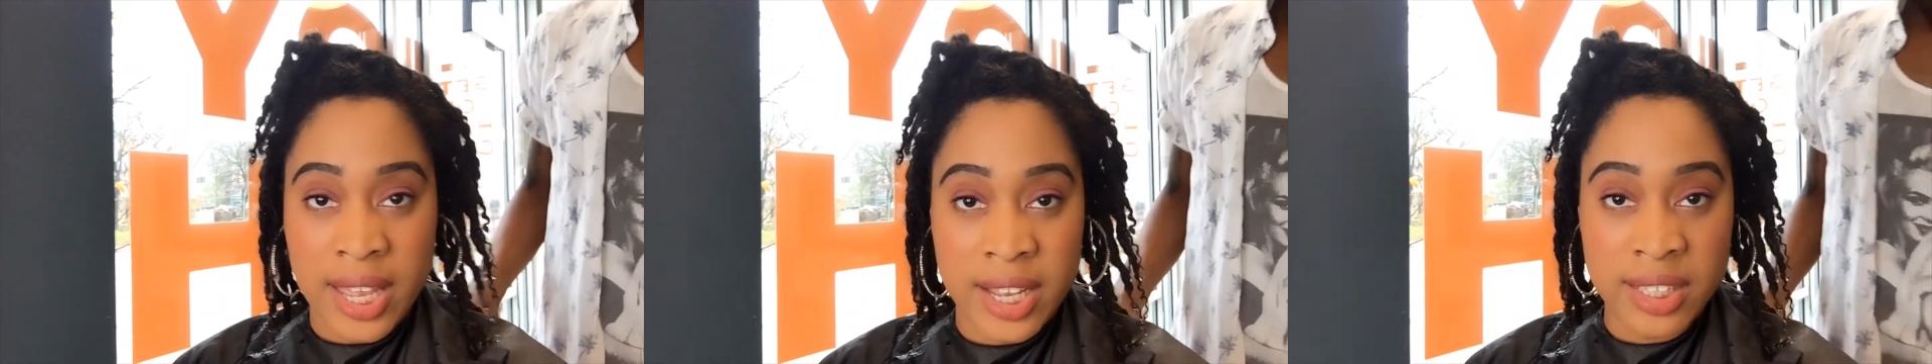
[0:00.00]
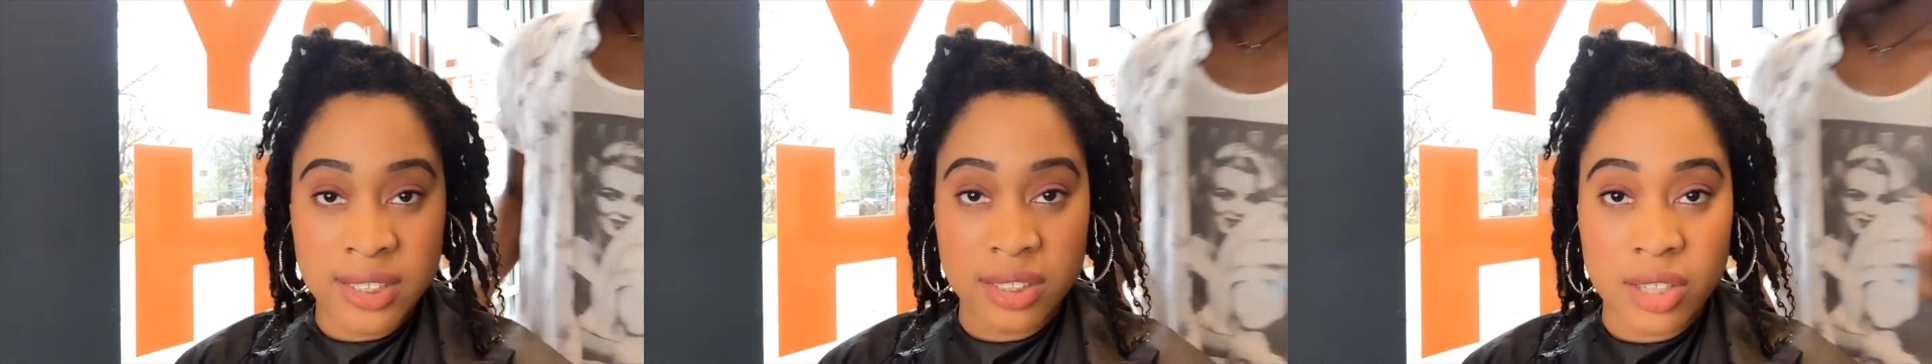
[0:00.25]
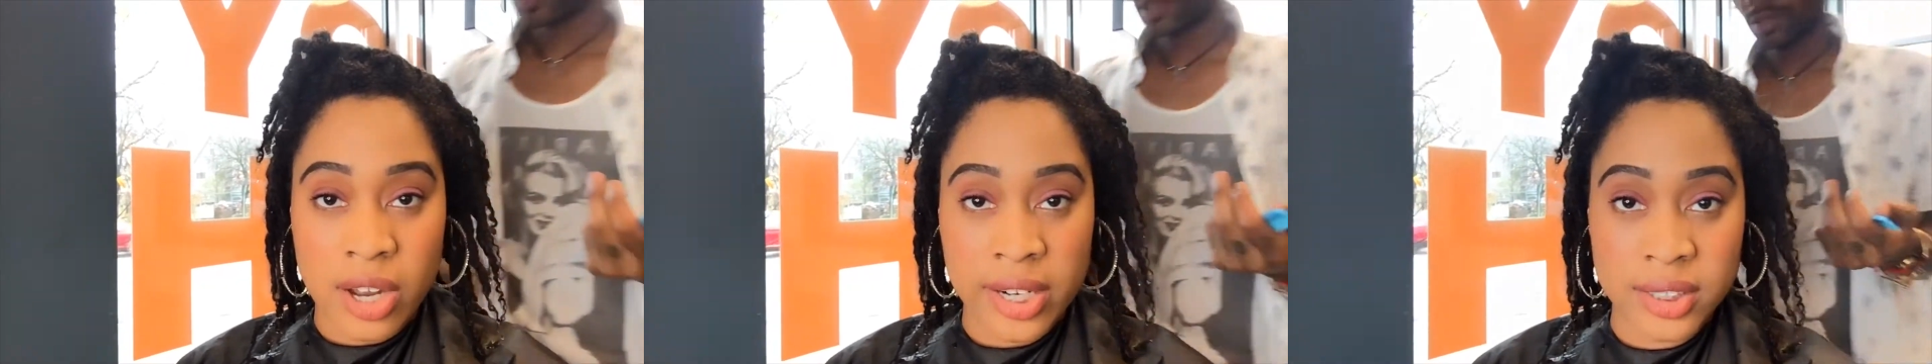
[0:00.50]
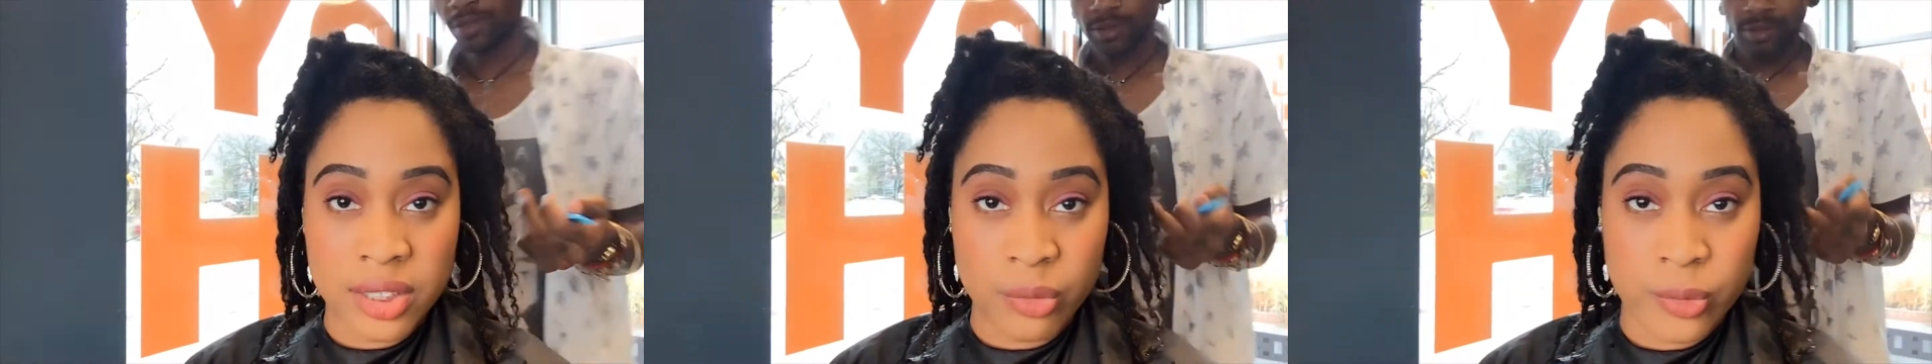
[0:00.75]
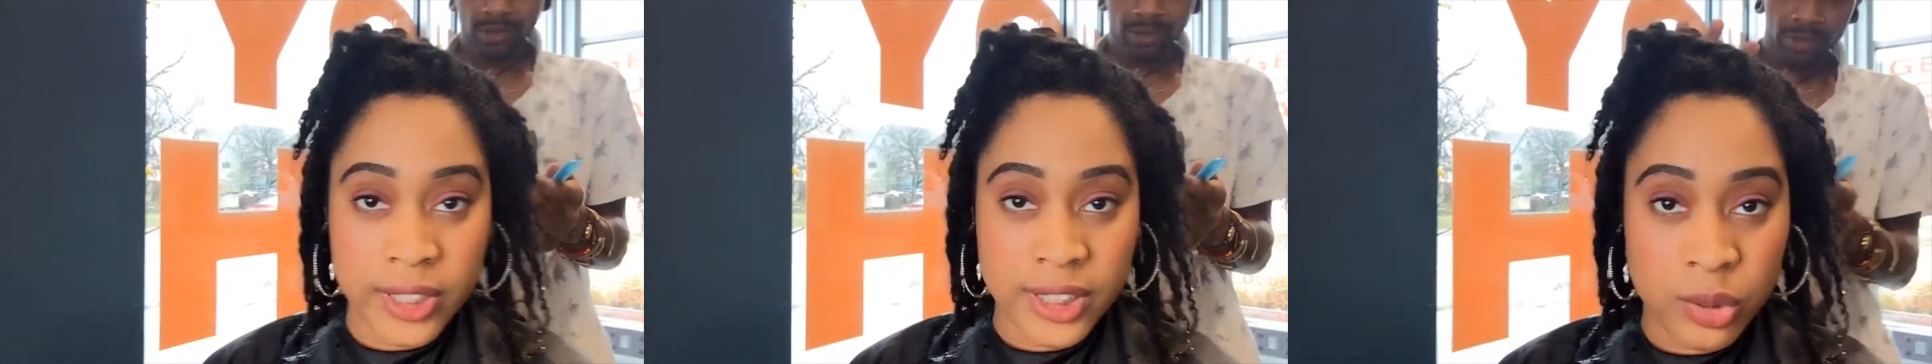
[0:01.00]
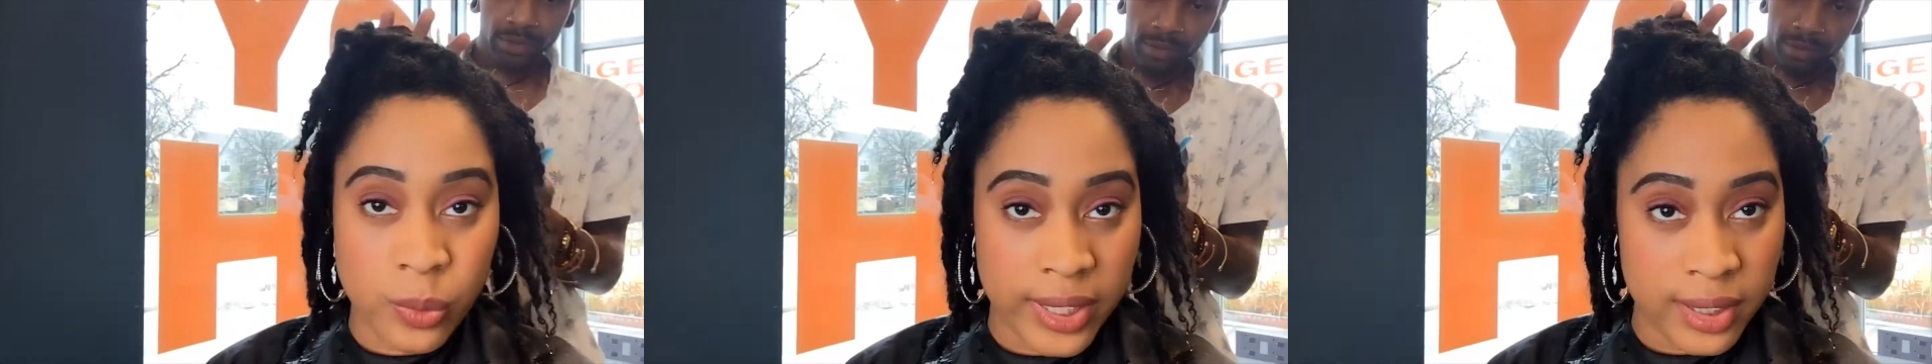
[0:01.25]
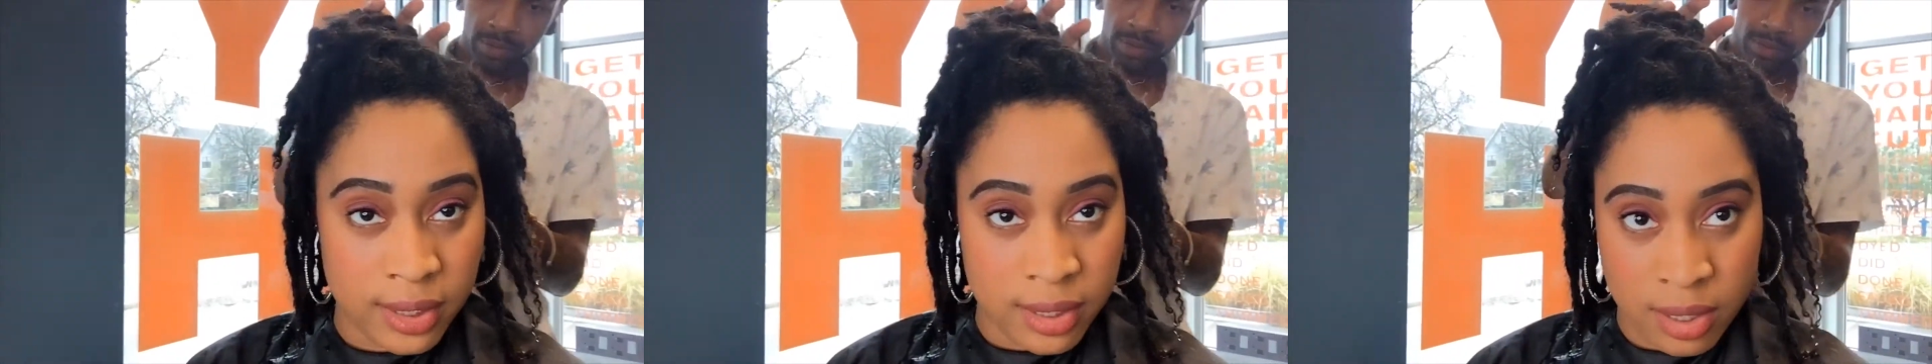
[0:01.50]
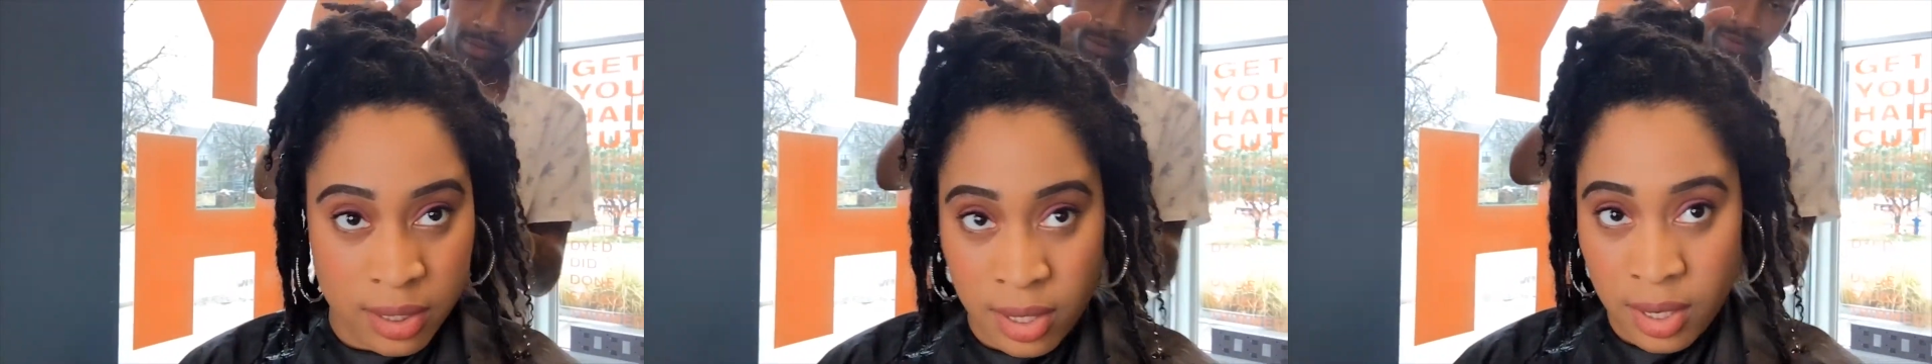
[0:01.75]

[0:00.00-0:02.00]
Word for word: and he's starting to retwist